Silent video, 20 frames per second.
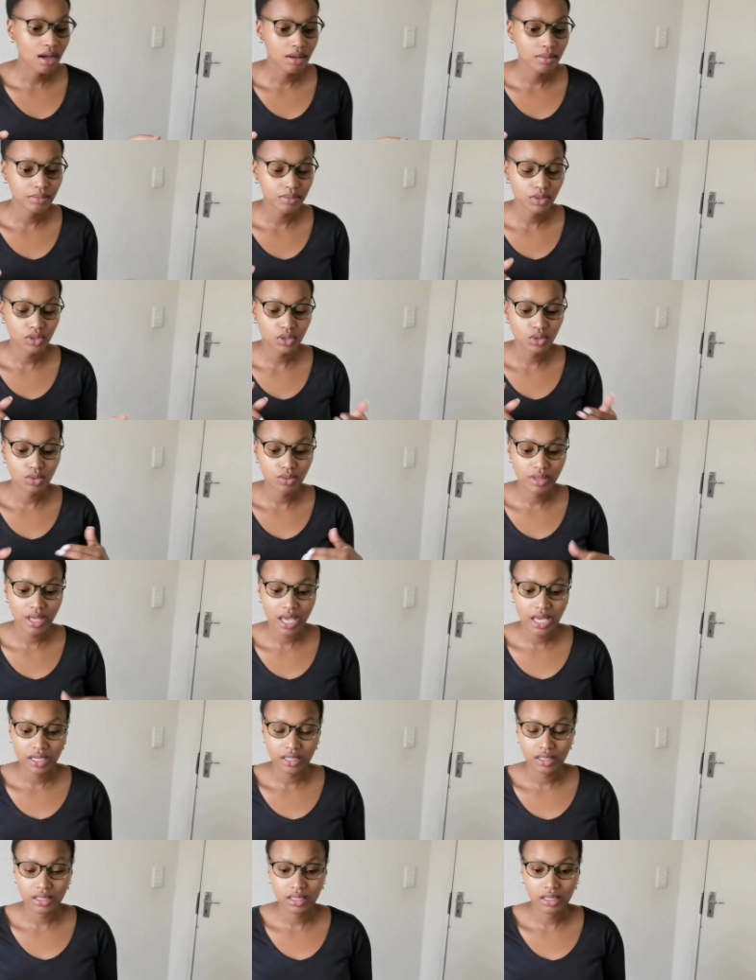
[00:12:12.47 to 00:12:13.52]
um,
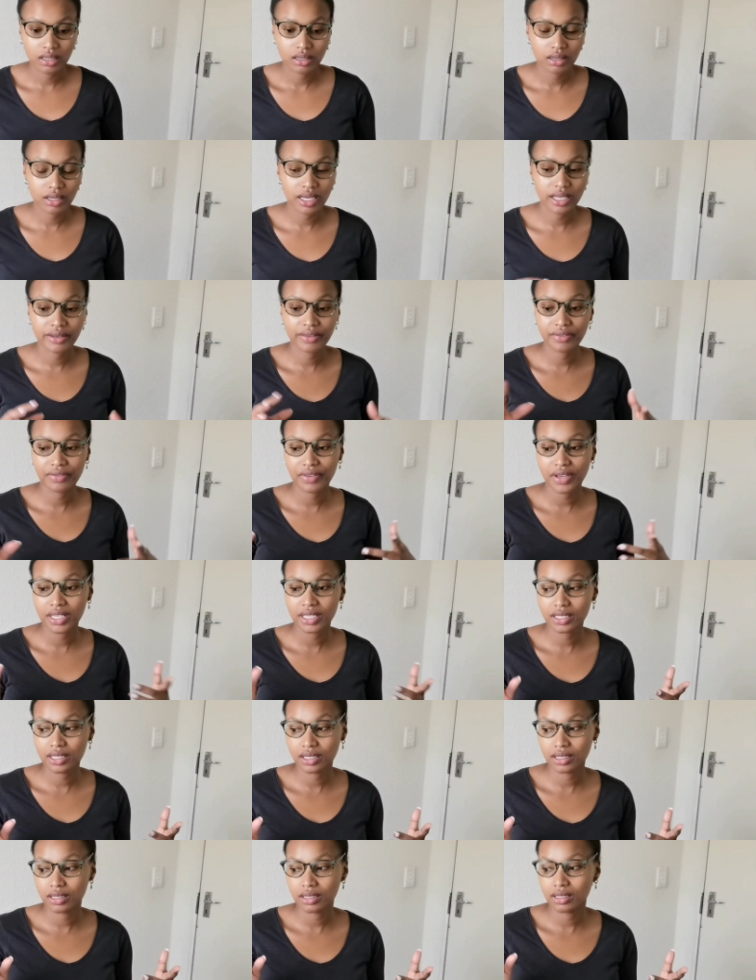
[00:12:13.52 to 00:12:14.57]
so that it
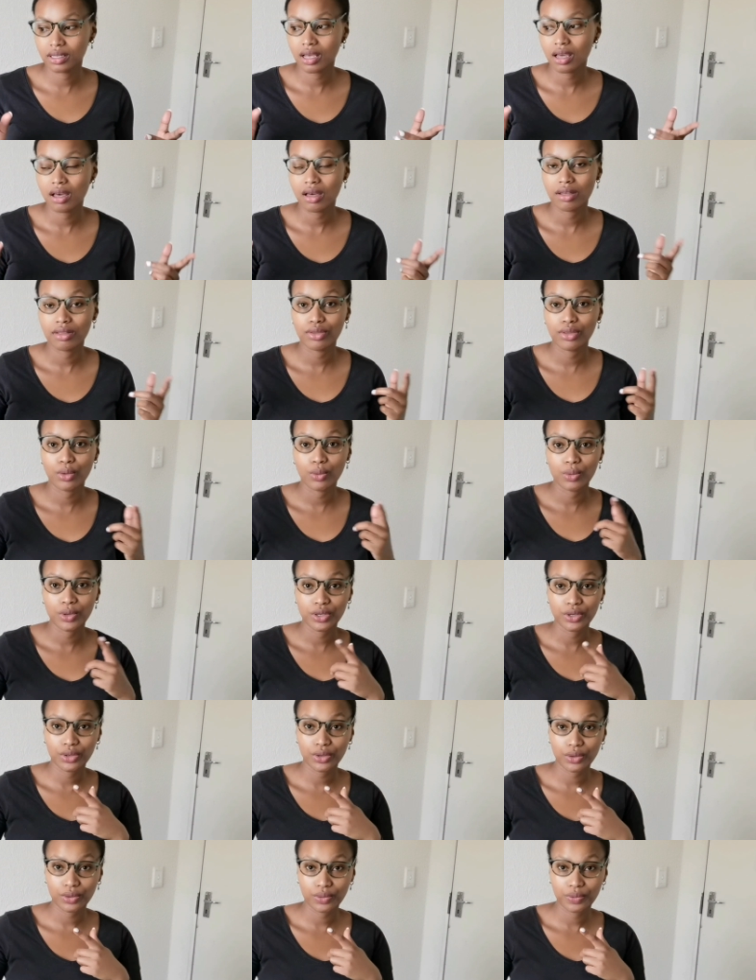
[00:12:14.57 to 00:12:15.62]
faces
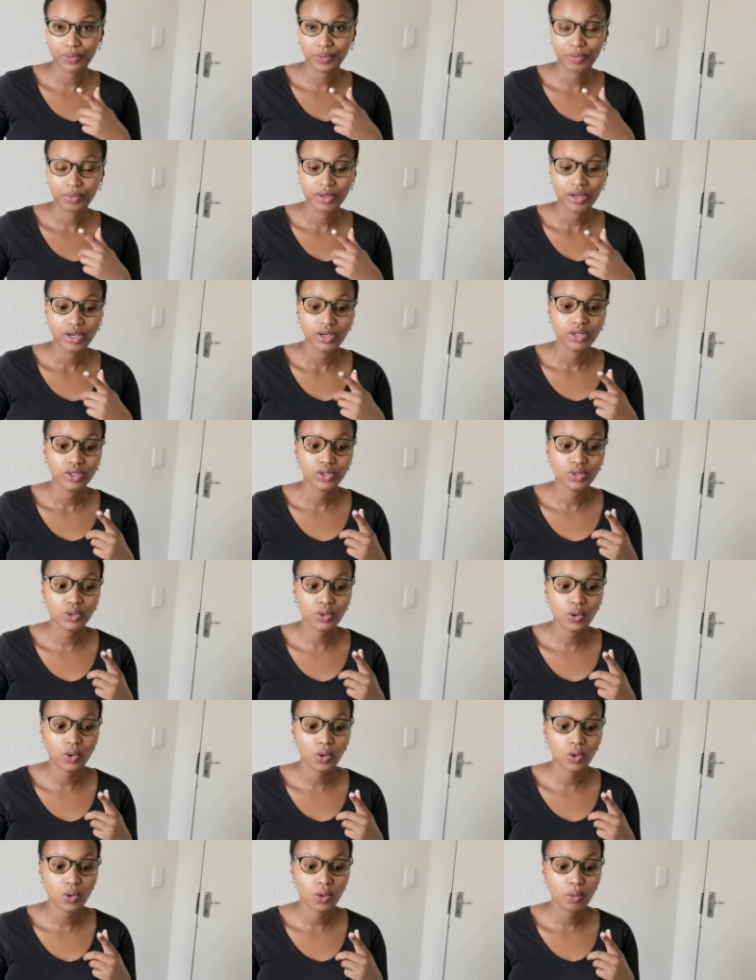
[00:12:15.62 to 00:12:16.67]
the window.
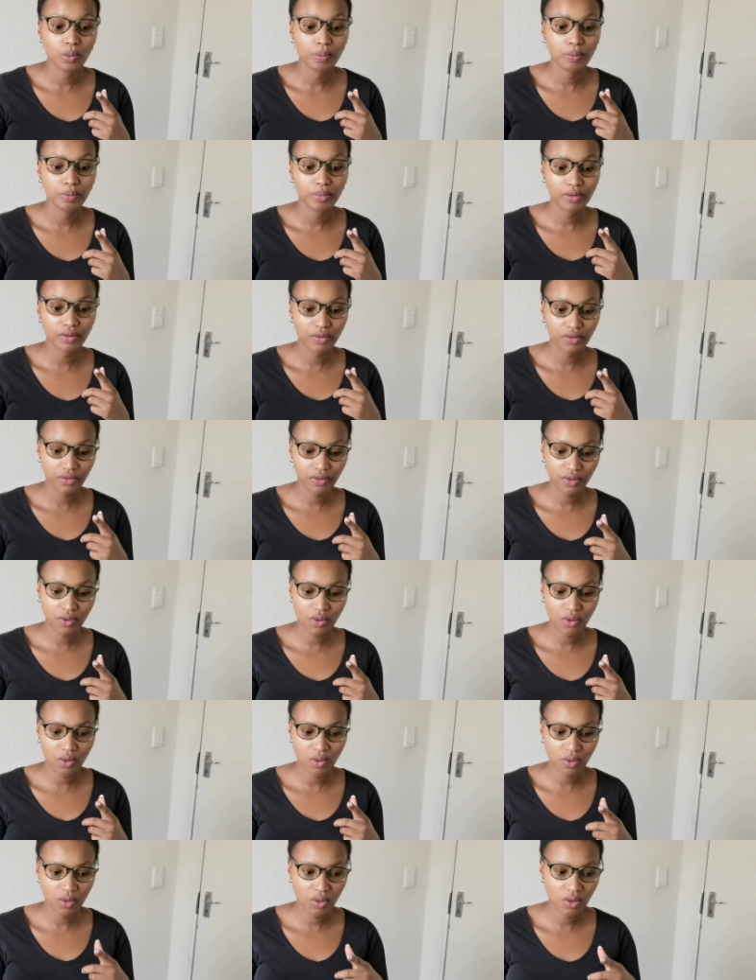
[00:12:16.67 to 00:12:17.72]
So
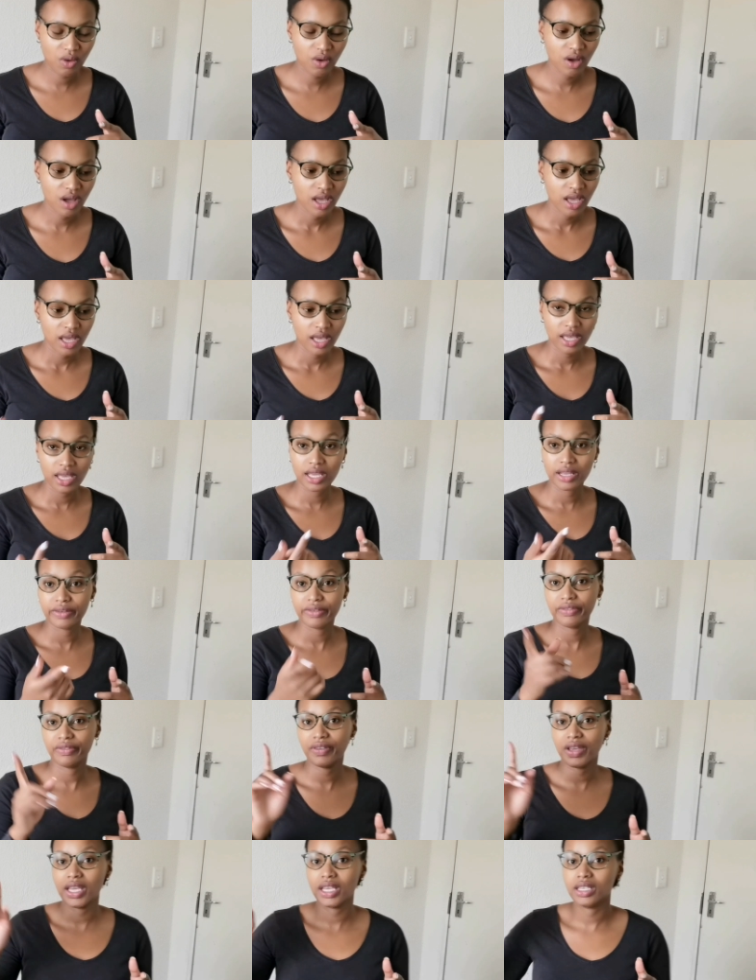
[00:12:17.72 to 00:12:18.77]
before
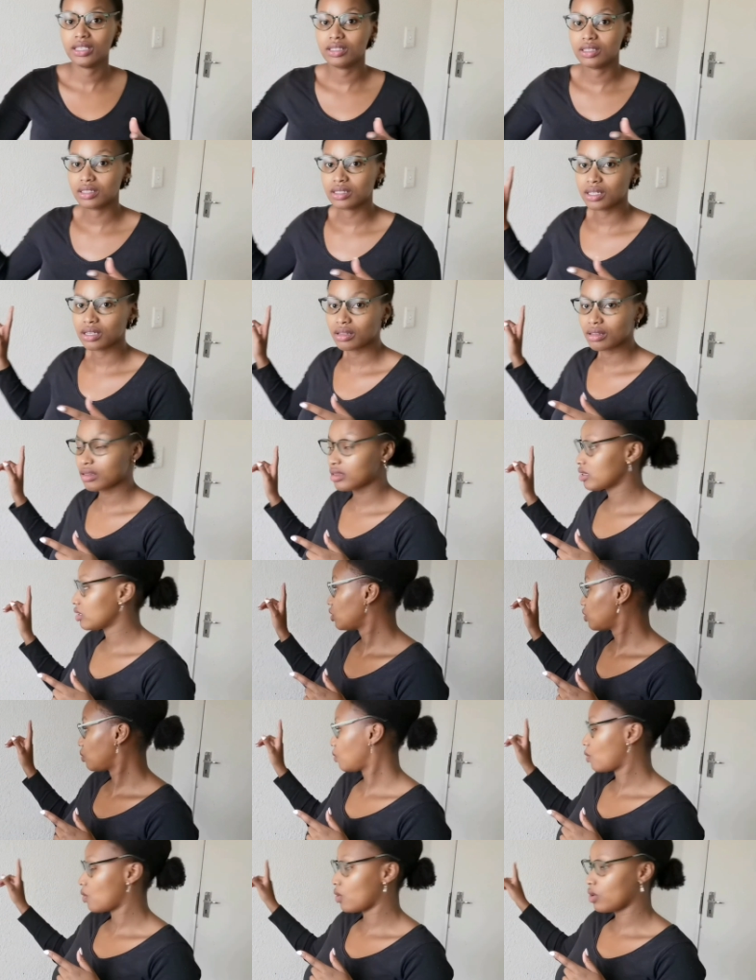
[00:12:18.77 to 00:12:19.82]
it faced
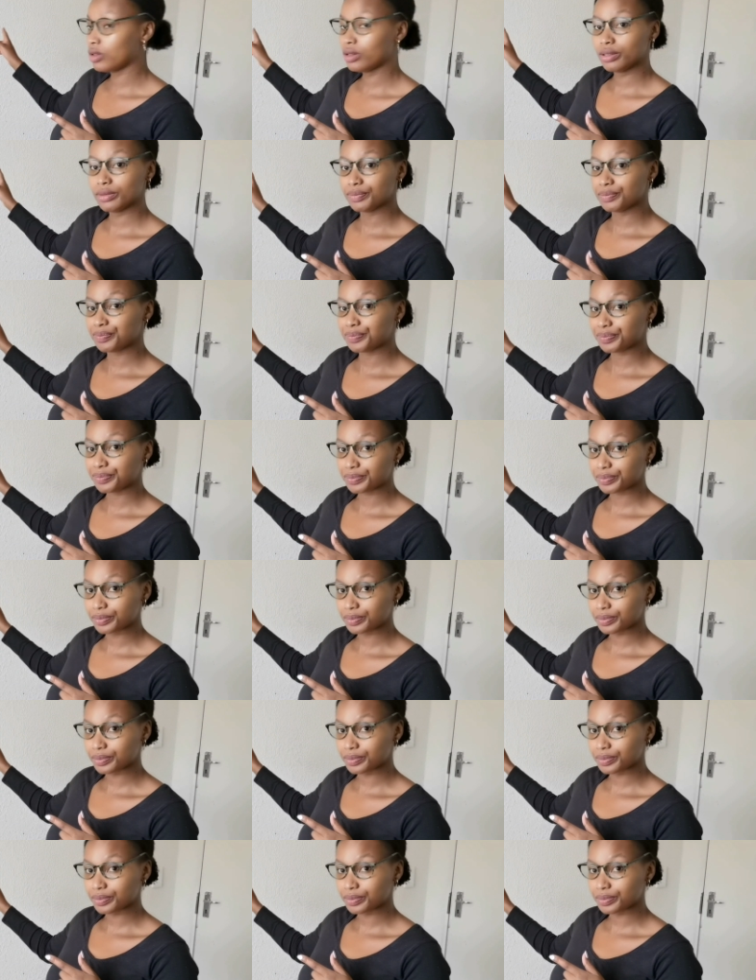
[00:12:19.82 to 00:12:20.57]
this wall,